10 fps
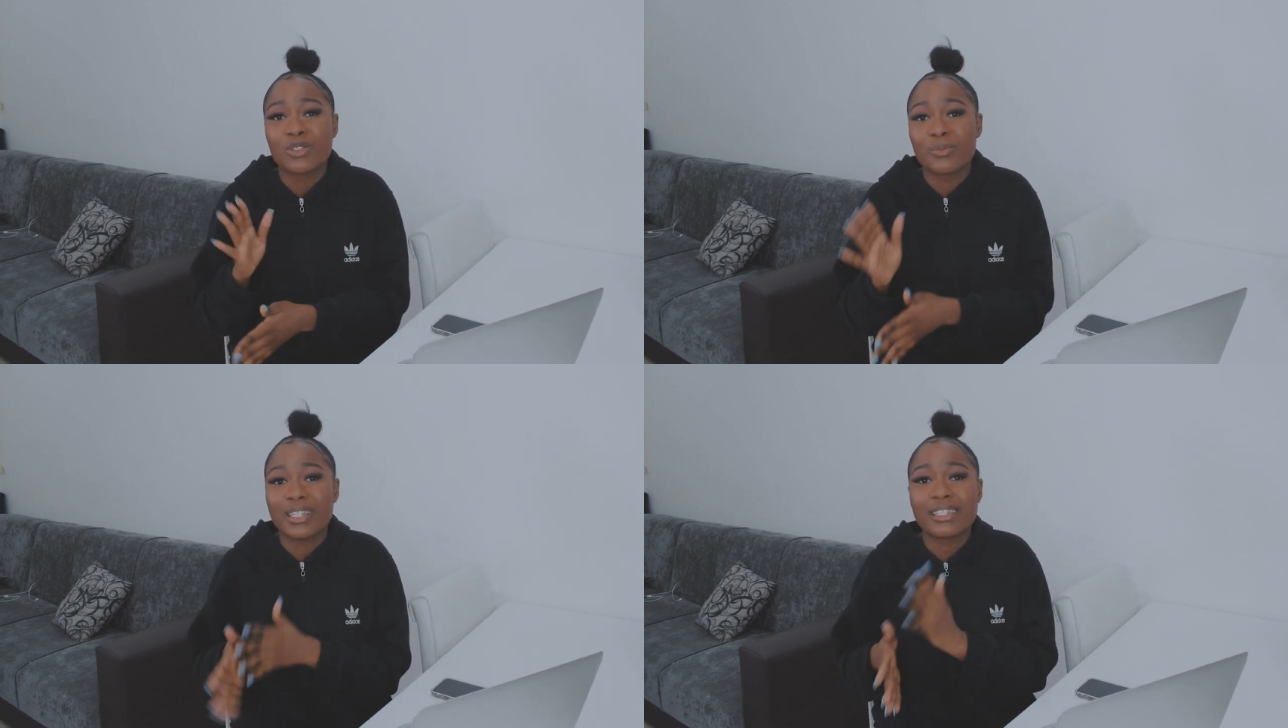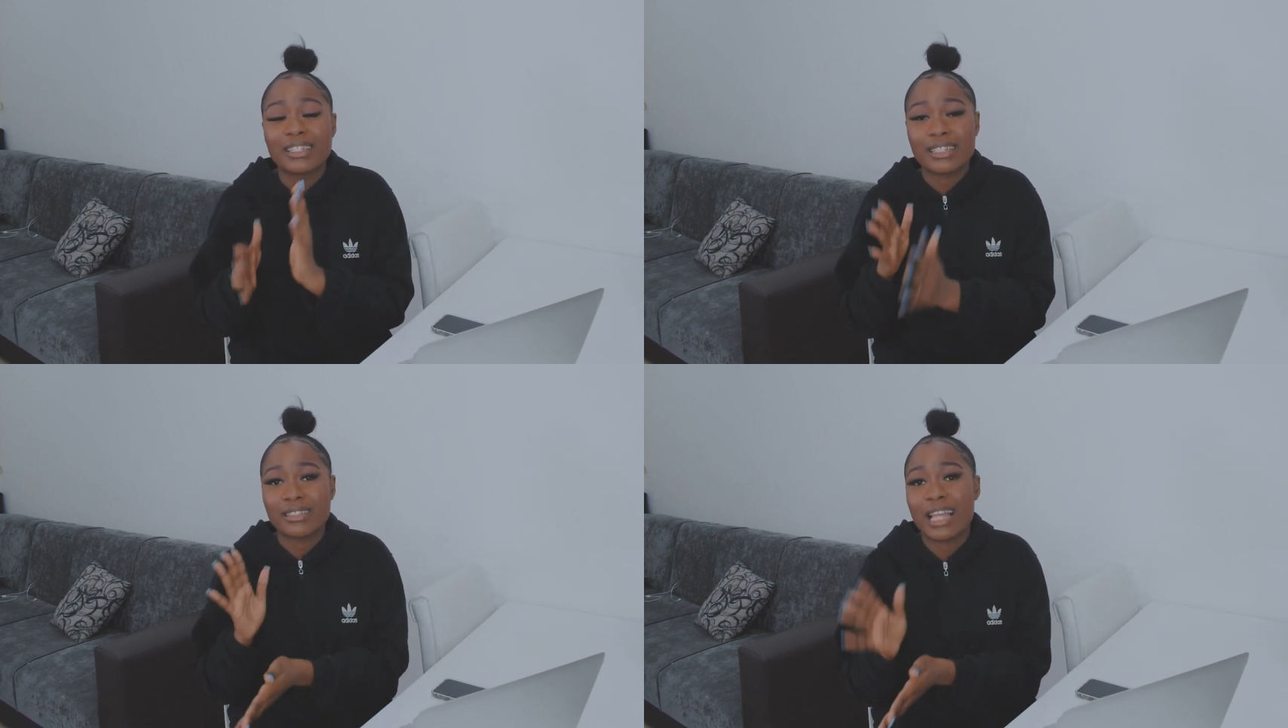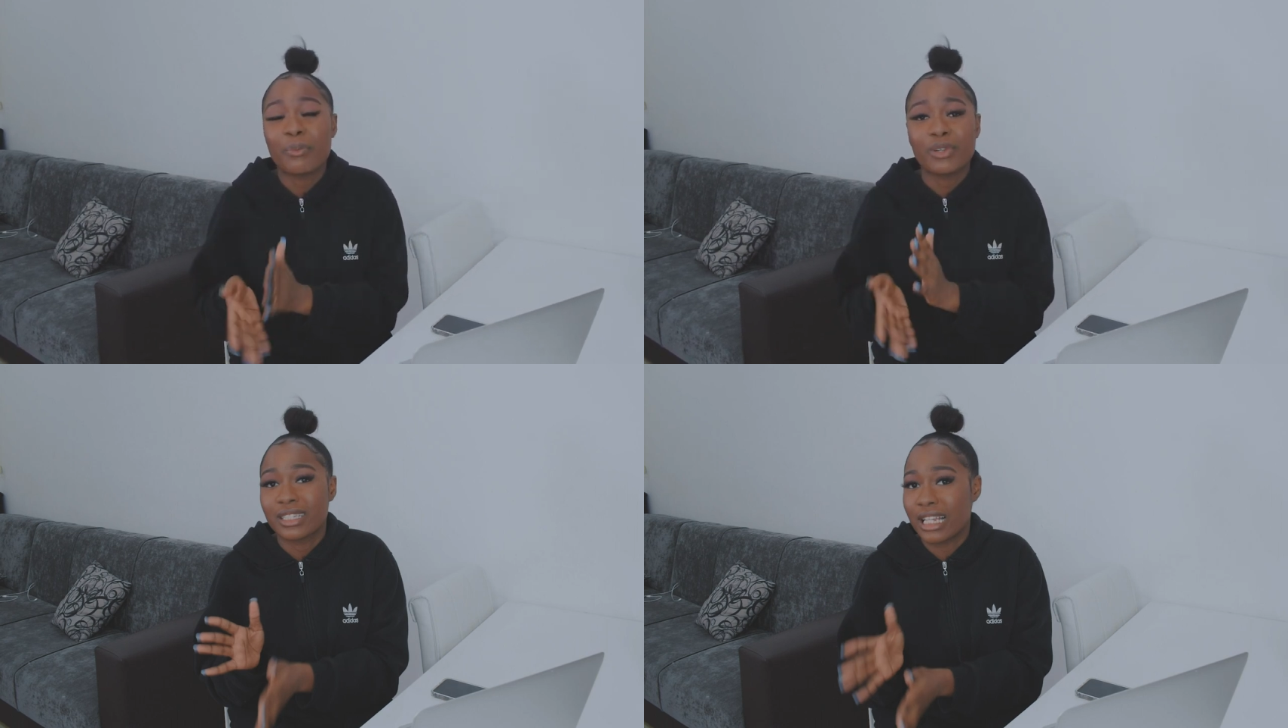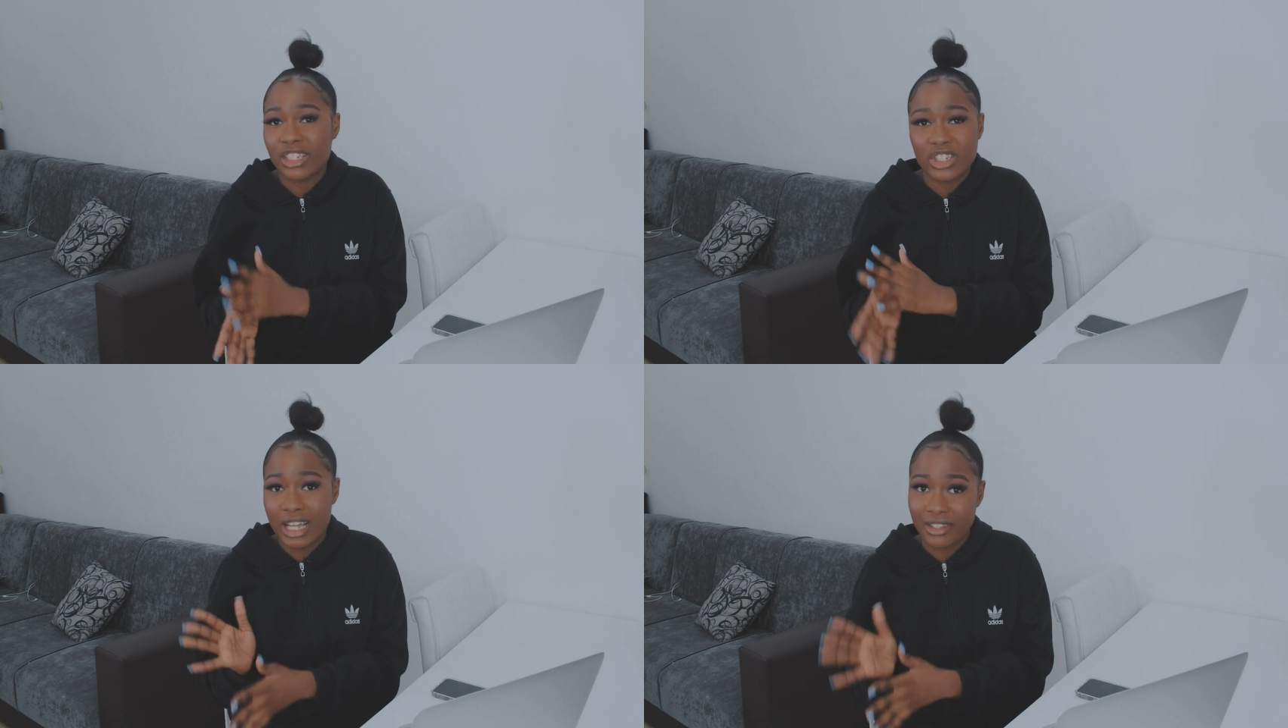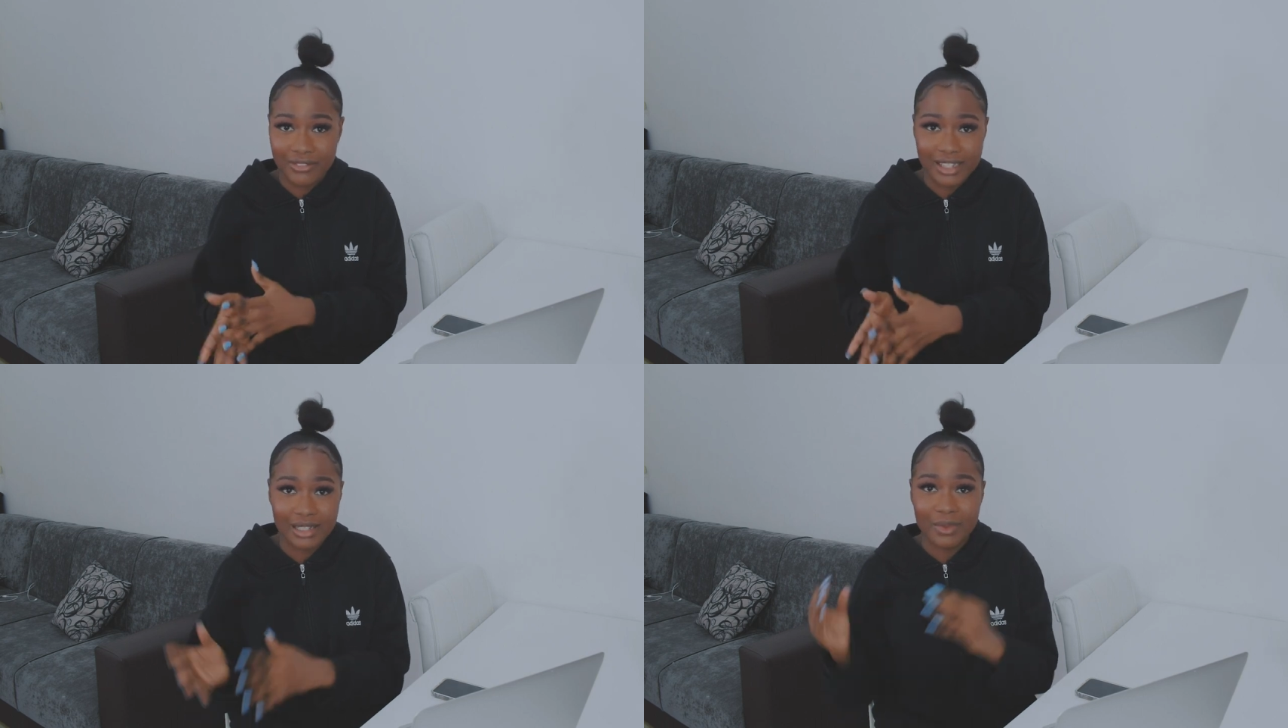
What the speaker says: to be Cyprus International University.